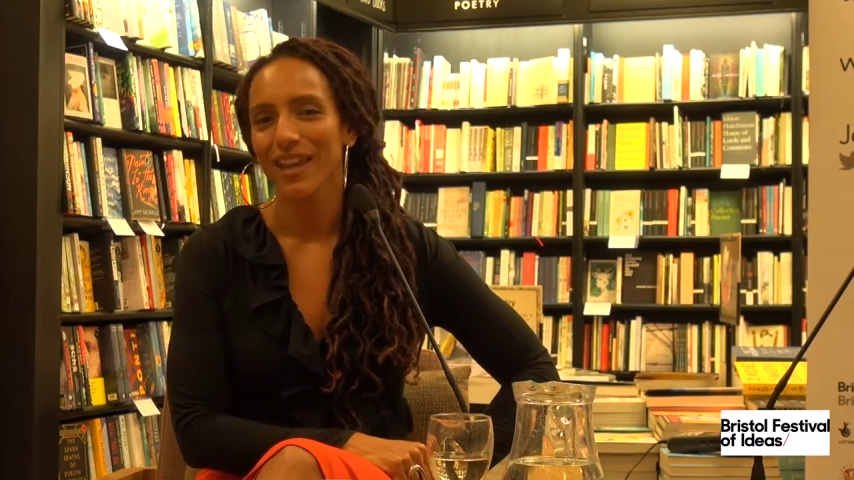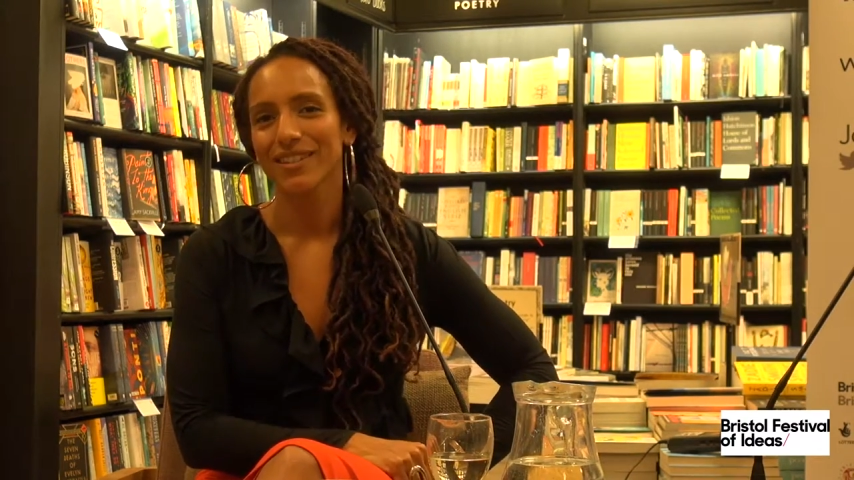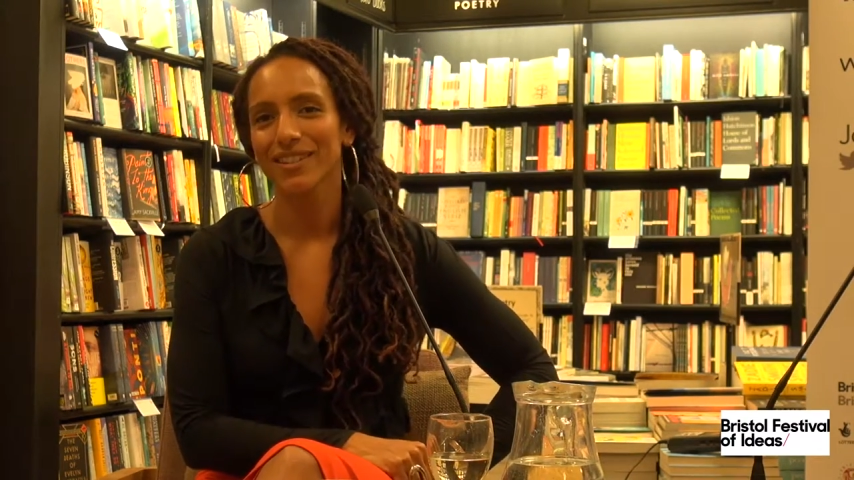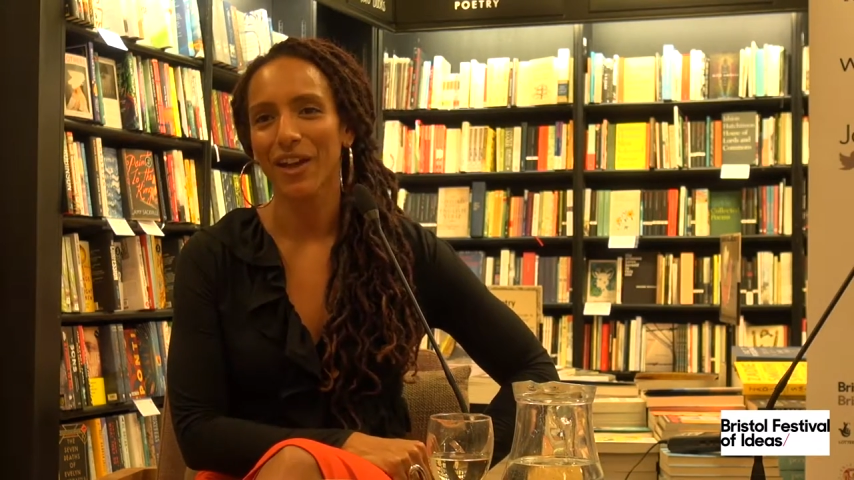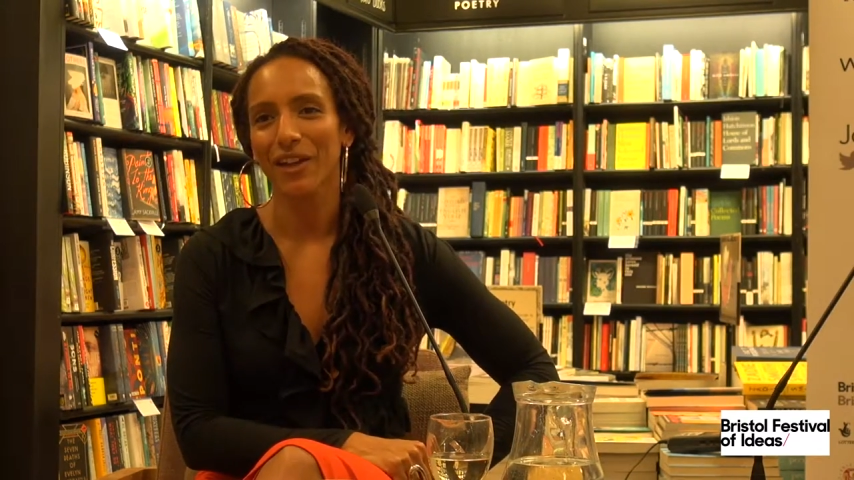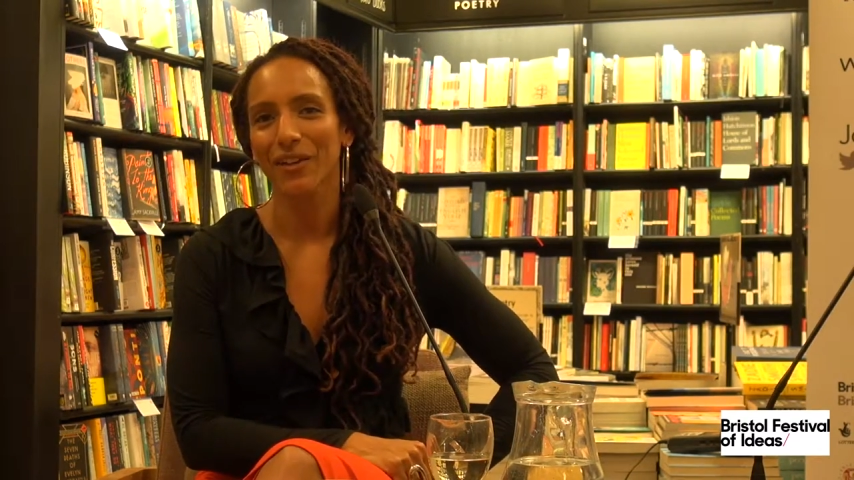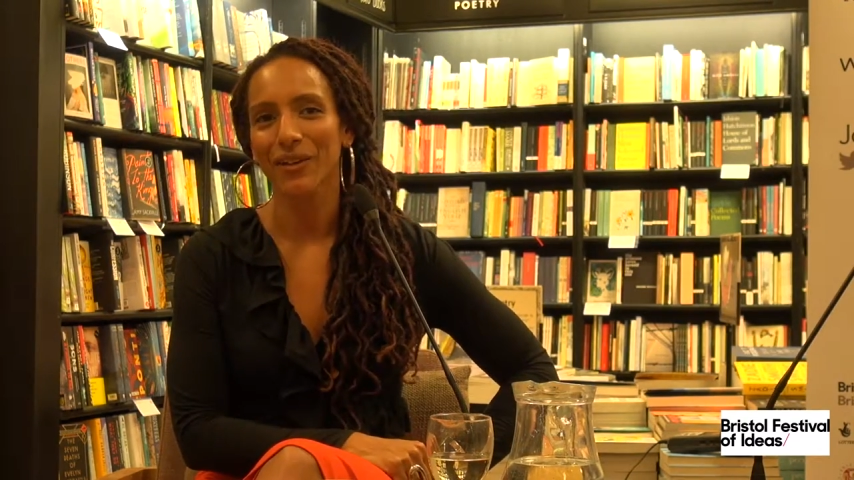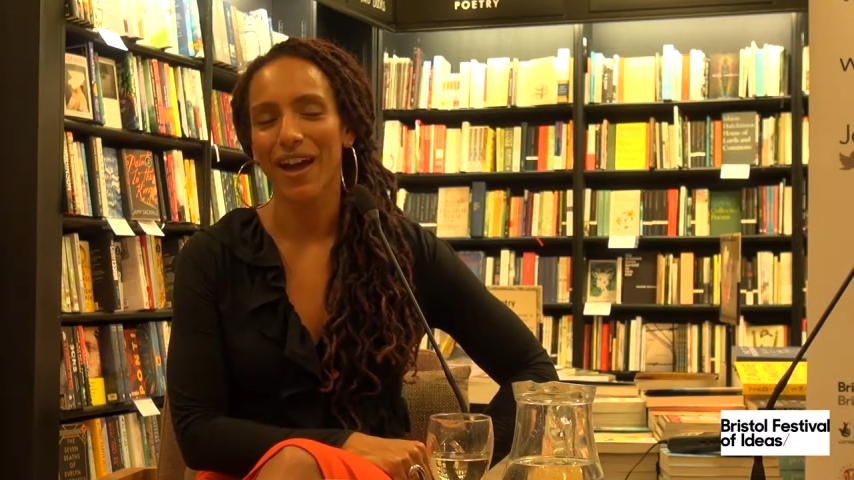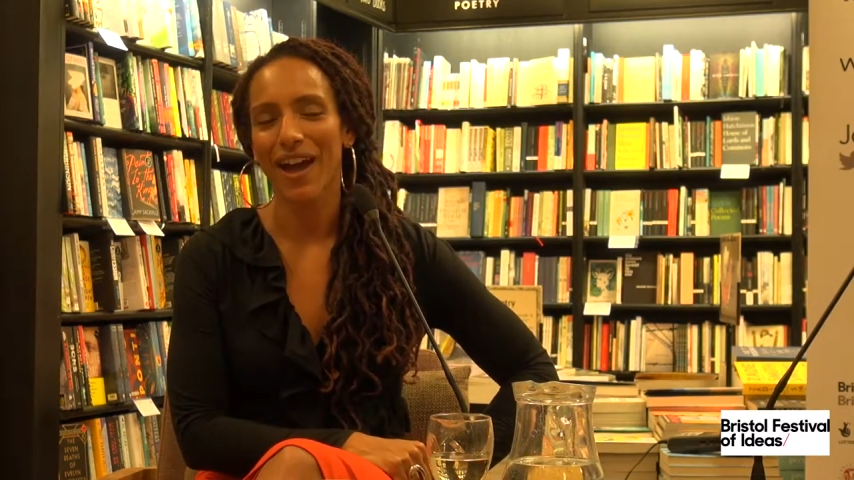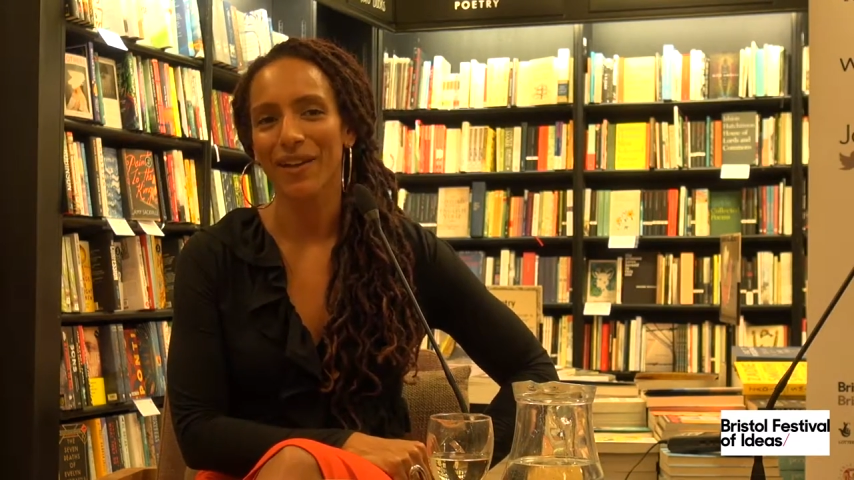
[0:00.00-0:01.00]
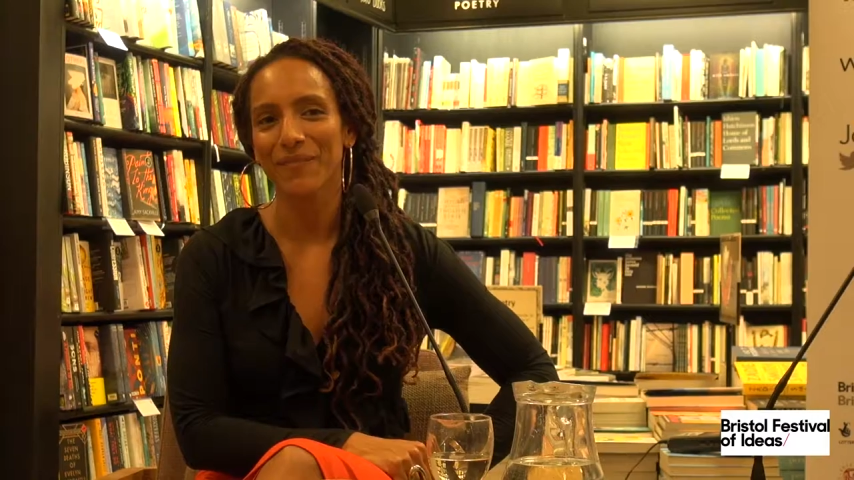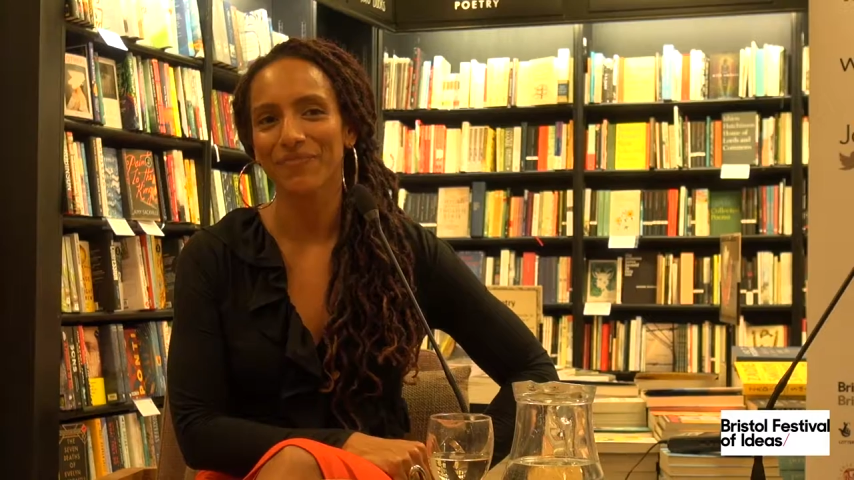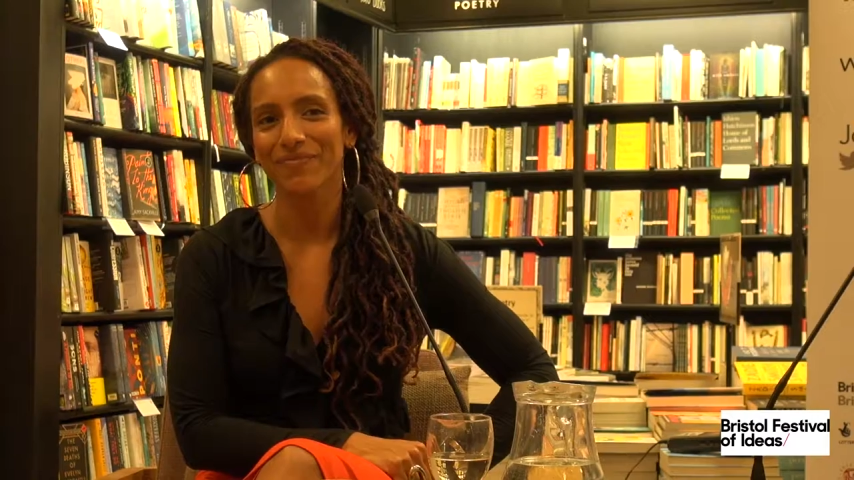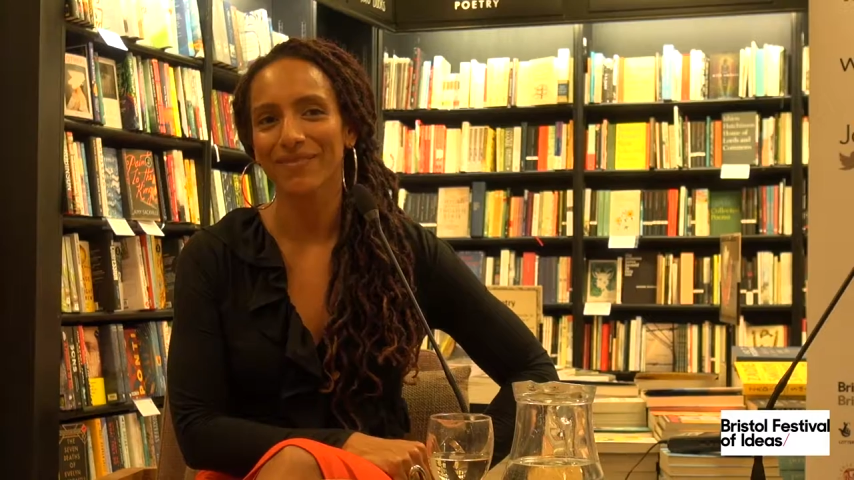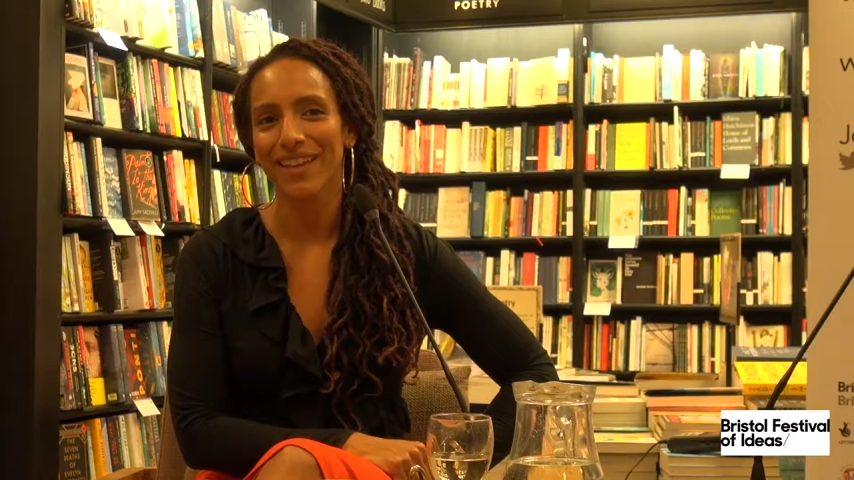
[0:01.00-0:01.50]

So